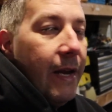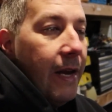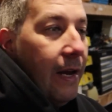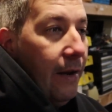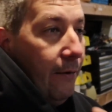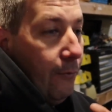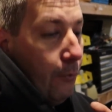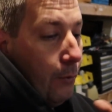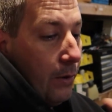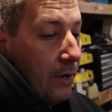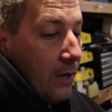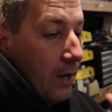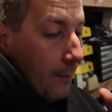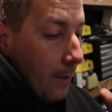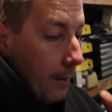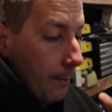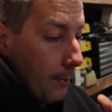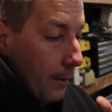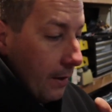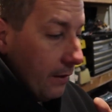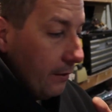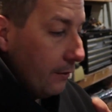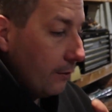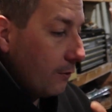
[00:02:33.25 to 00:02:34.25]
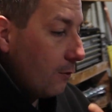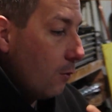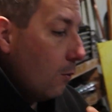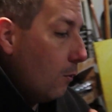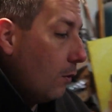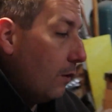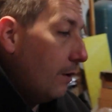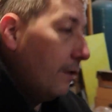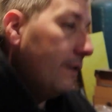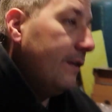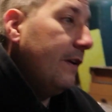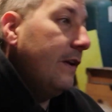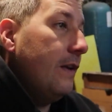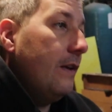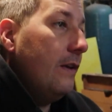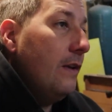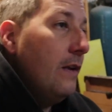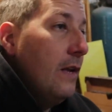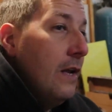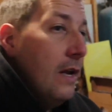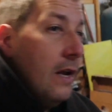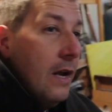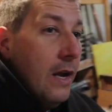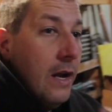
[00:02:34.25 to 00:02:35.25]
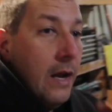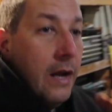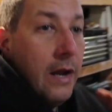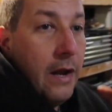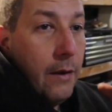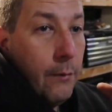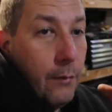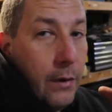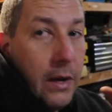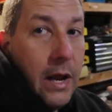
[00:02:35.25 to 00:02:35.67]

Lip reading: if we come up on this quarantine and